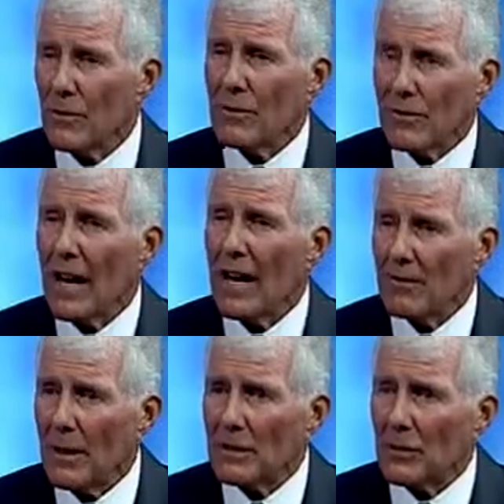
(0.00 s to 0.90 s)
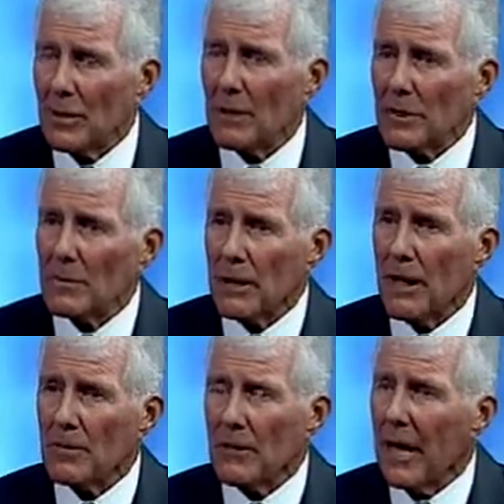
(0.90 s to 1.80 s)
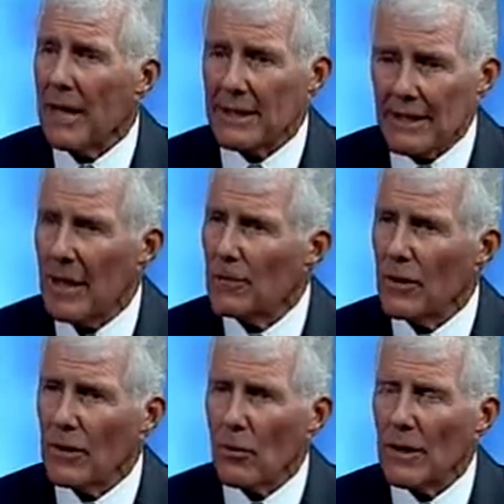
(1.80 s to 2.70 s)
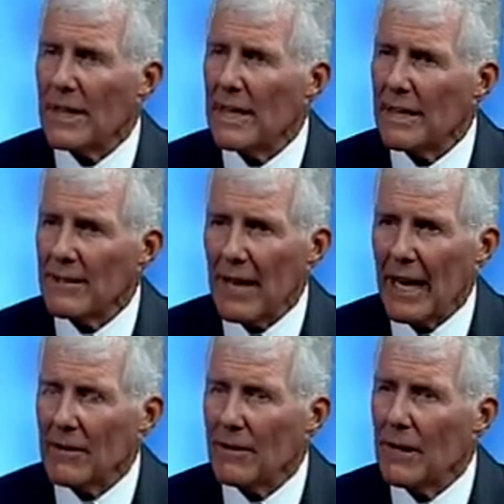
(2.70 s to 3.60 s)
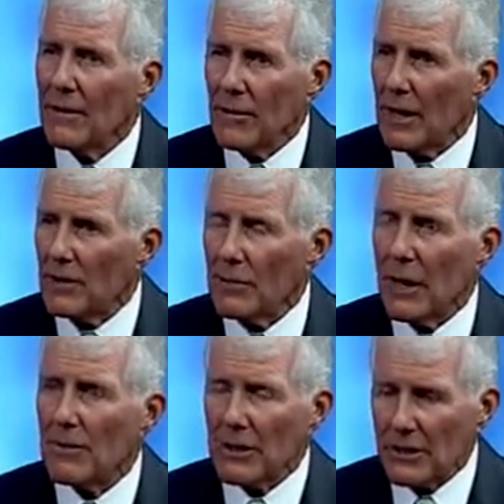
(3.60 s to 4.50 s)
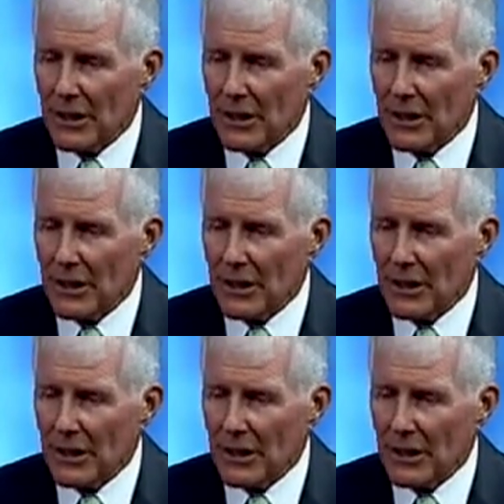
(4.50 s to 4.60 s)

for 5 months going up to the primary. I did not run one negative ad throughout the primary.